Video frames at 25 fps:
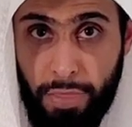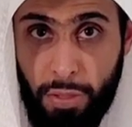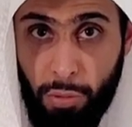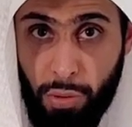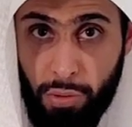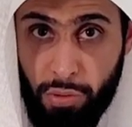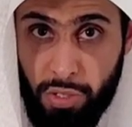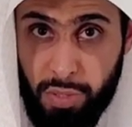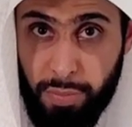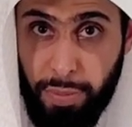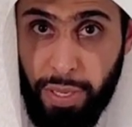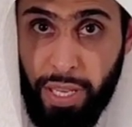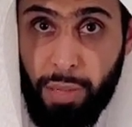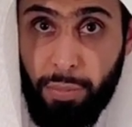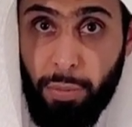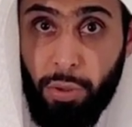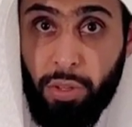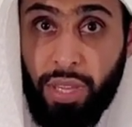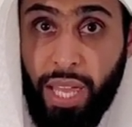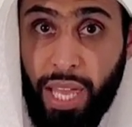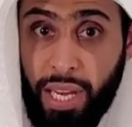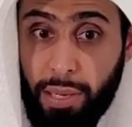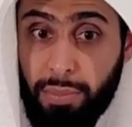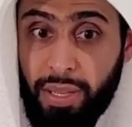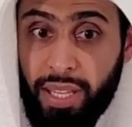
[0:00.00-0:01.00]
when we speak
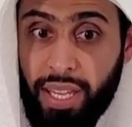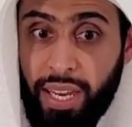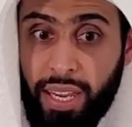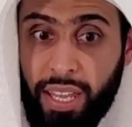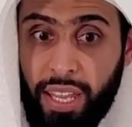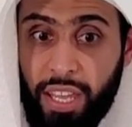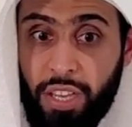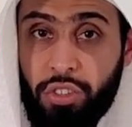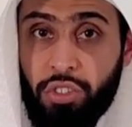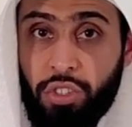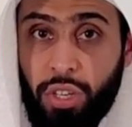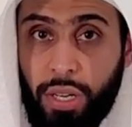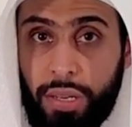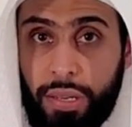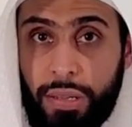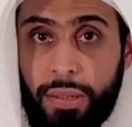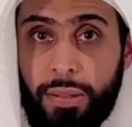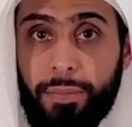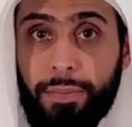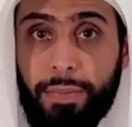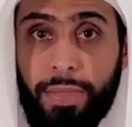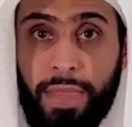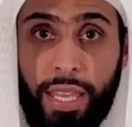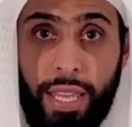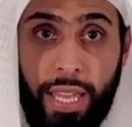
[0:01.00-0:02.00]
about the animal getting injured.
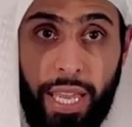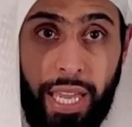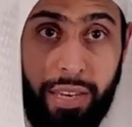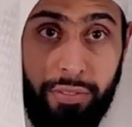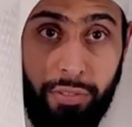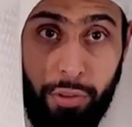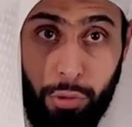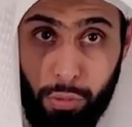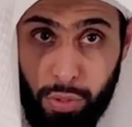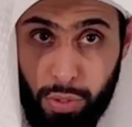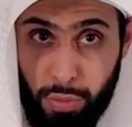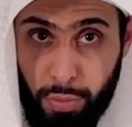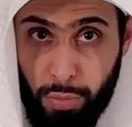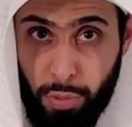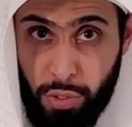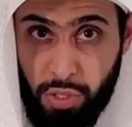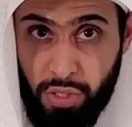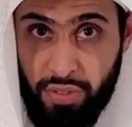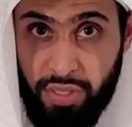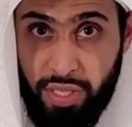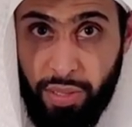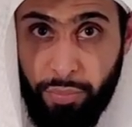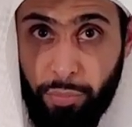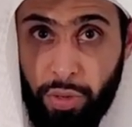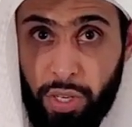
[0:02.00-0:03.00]
And if it was because
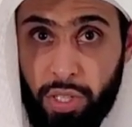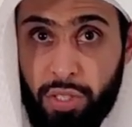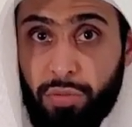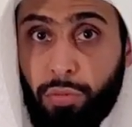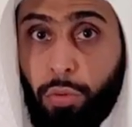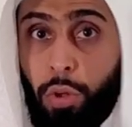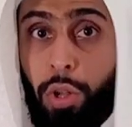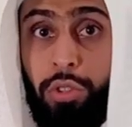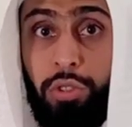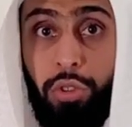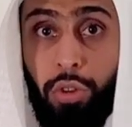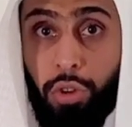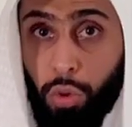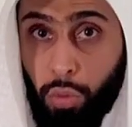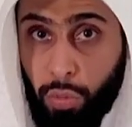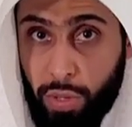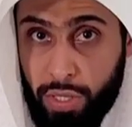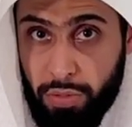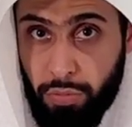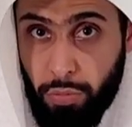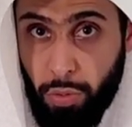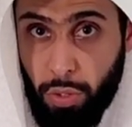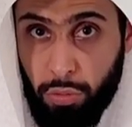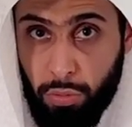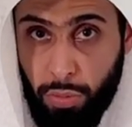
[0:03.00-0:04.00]
of somebody's fault or no
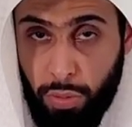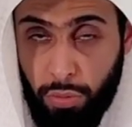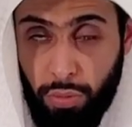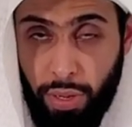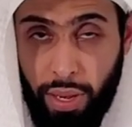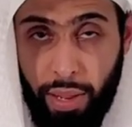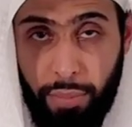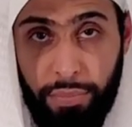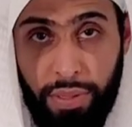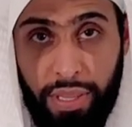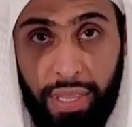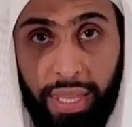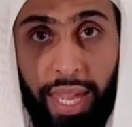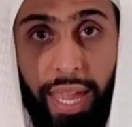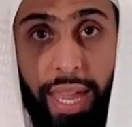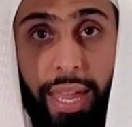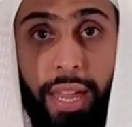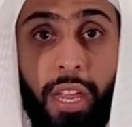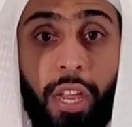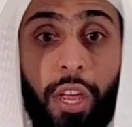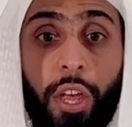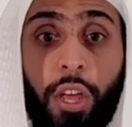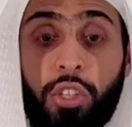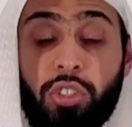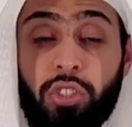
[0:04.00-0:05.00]
one's fault, what would happen there?
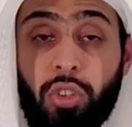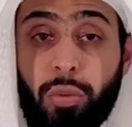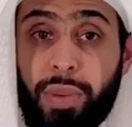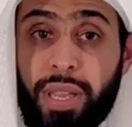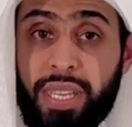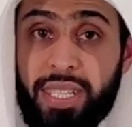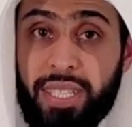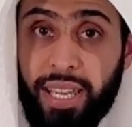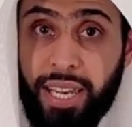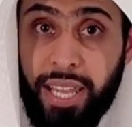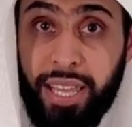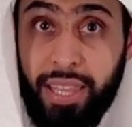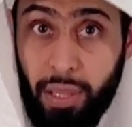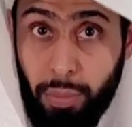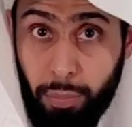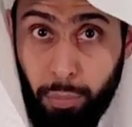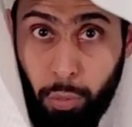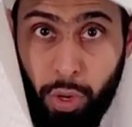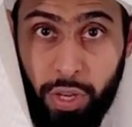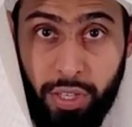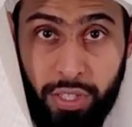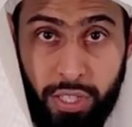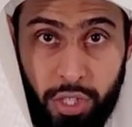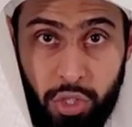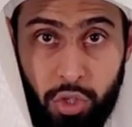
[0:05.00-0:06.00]
So basically the
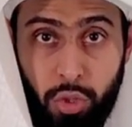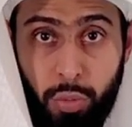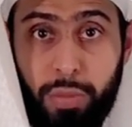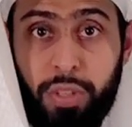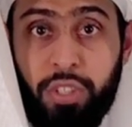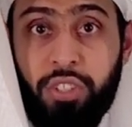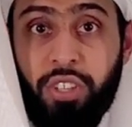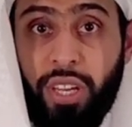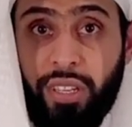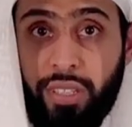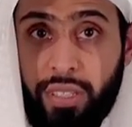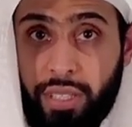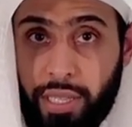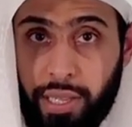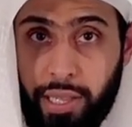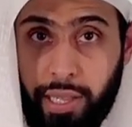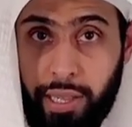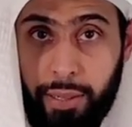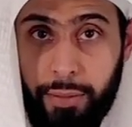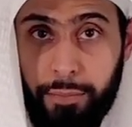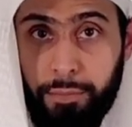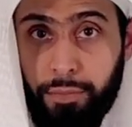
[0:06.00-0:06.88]
point is to be gentle.